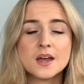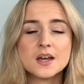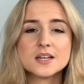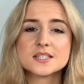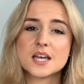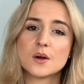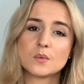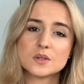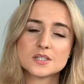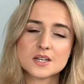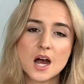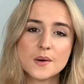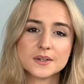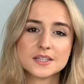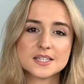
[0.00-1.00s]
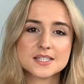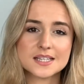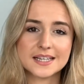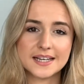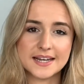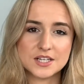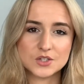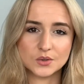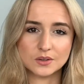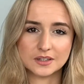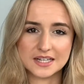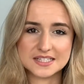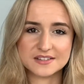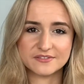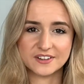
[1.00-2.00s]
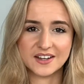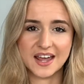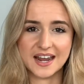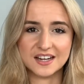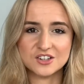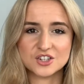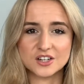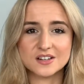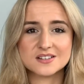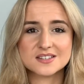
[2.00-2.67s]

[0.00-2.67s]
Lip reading: So we'll start with the skeletal classification.